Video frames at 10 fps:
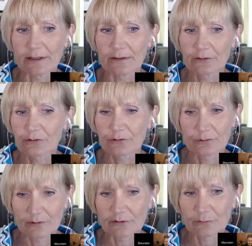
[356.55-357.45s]
and this is
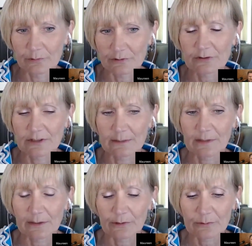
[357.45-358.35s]
true with the sports team
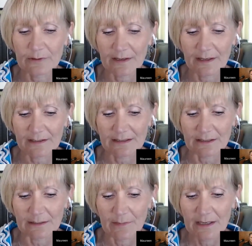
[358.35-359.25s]
that I worked with, the hockey
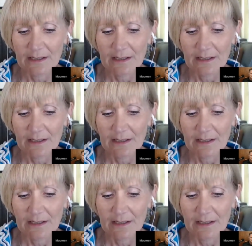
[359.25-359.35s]
team,